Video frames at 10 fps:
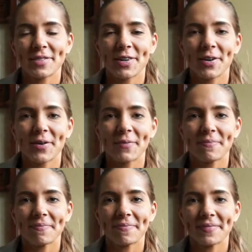So
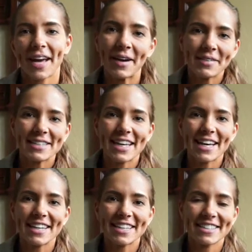I'm
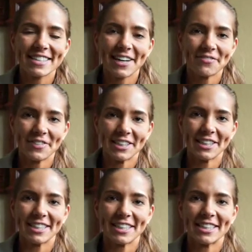excited, I'm
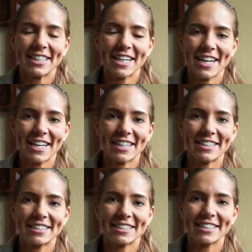feeling good,
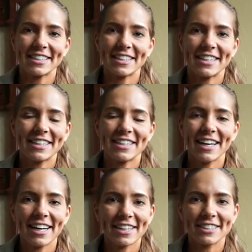and
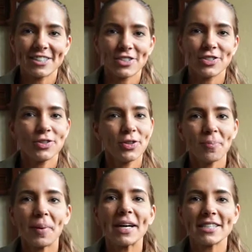yeah, just do the
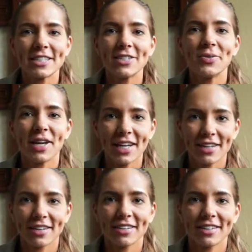best that you
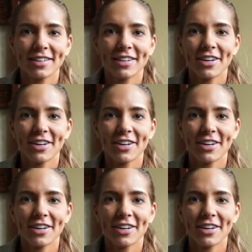can